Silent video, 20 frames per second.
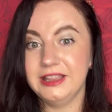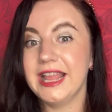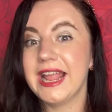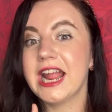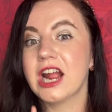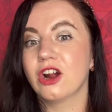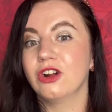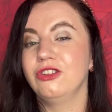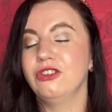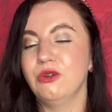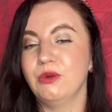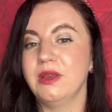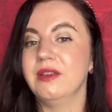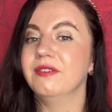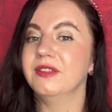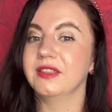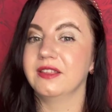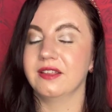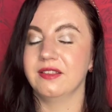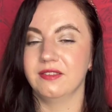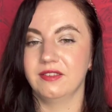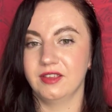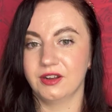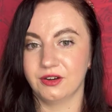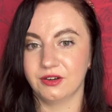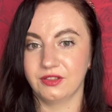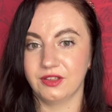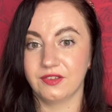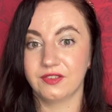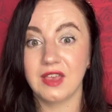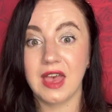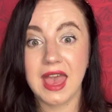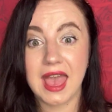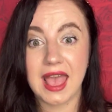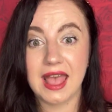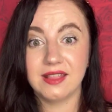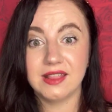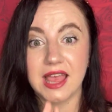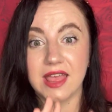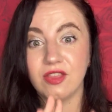dare to even consider this.
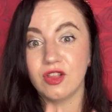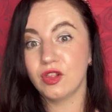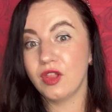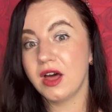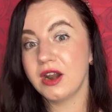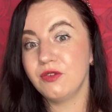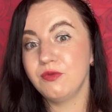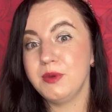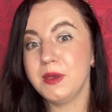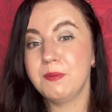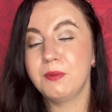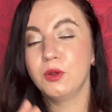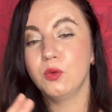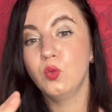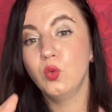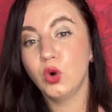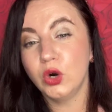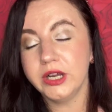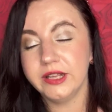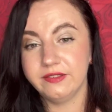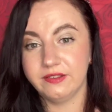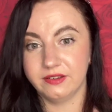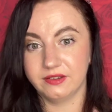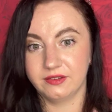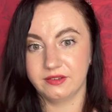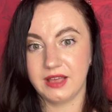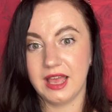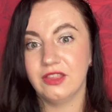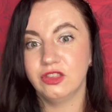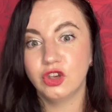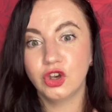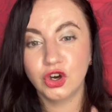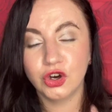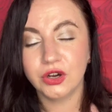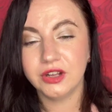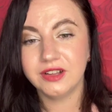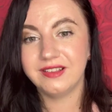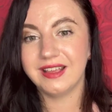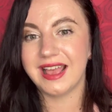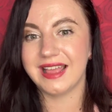And a lot of people would and
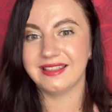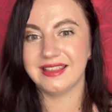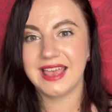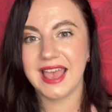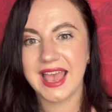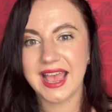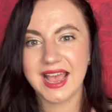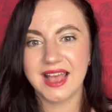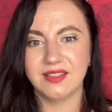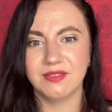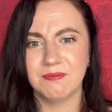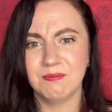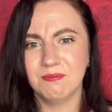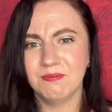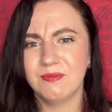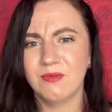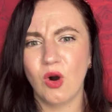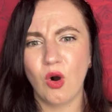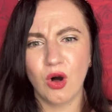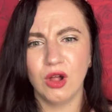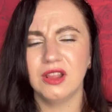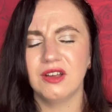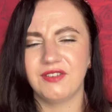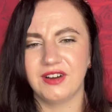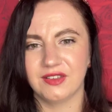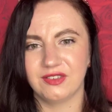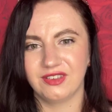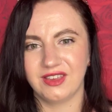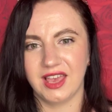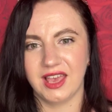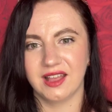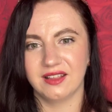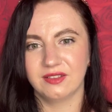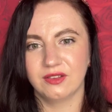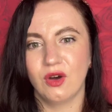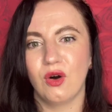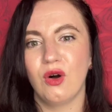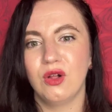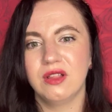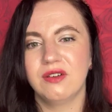could and can. All of us can.
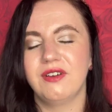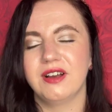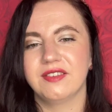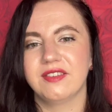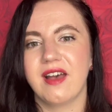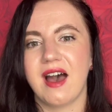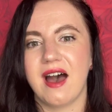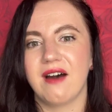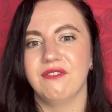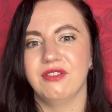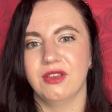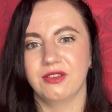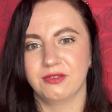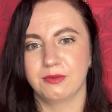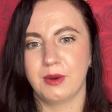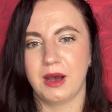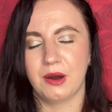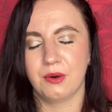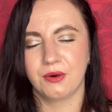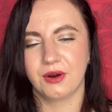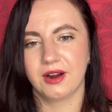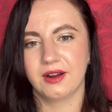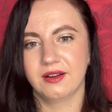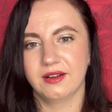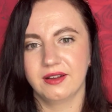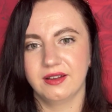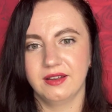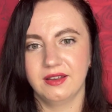All of us have this power.